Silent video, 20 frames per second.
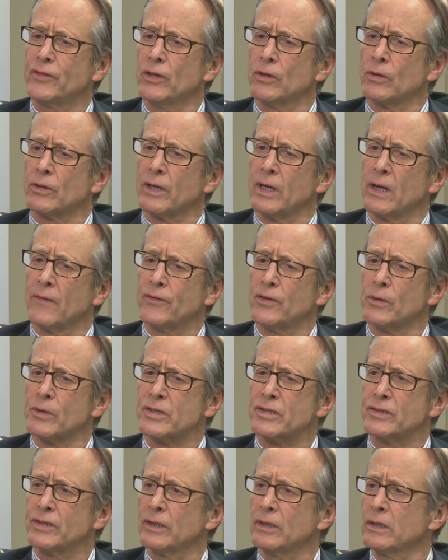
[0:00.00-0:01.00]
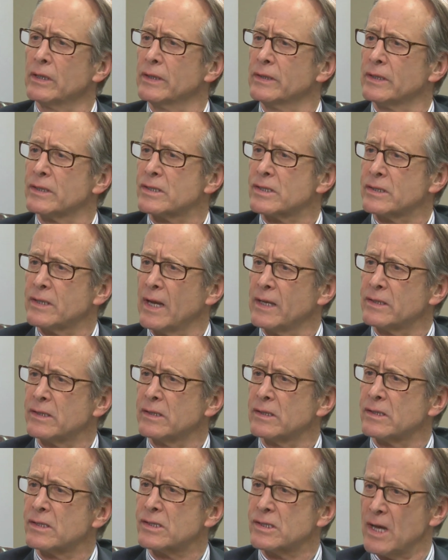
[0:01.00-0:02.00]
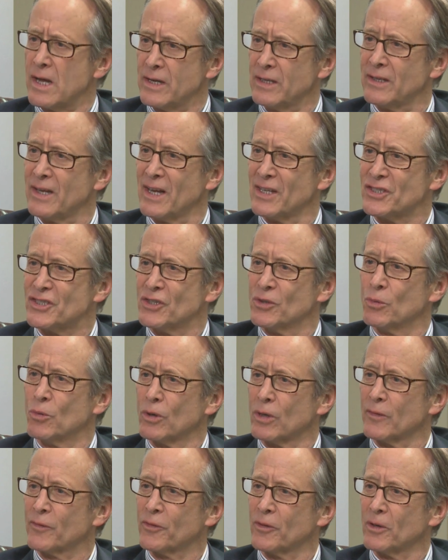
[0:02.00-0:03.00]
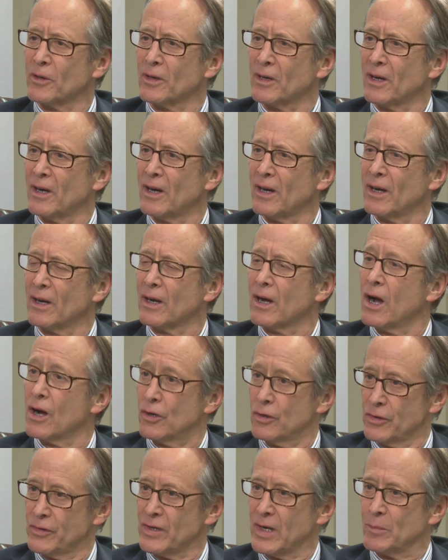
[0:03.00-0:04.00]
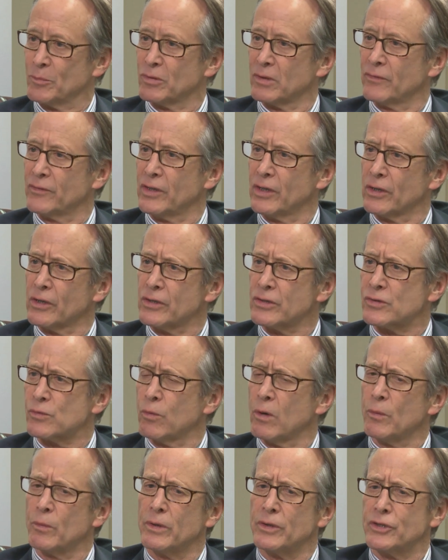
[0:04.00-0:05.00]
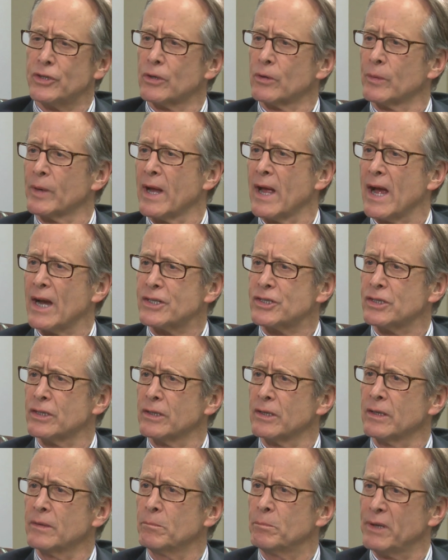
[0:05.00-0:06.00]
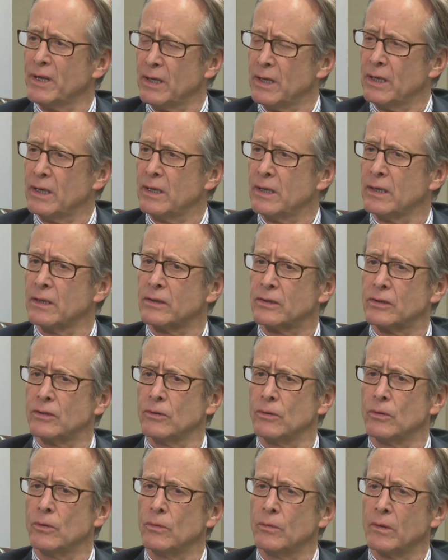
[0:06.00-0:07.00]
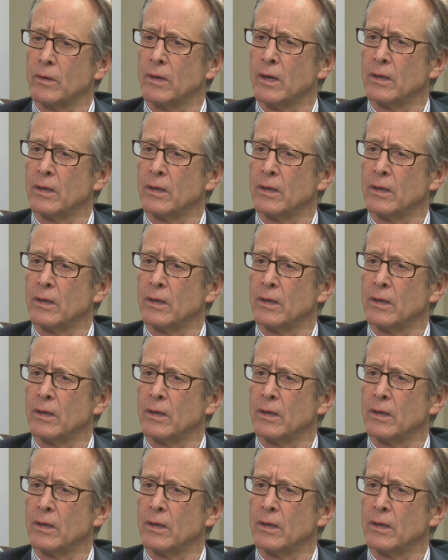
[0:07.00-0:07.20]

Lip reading: you're still in the state Senate as you were for a good number of years, what would your reaction be to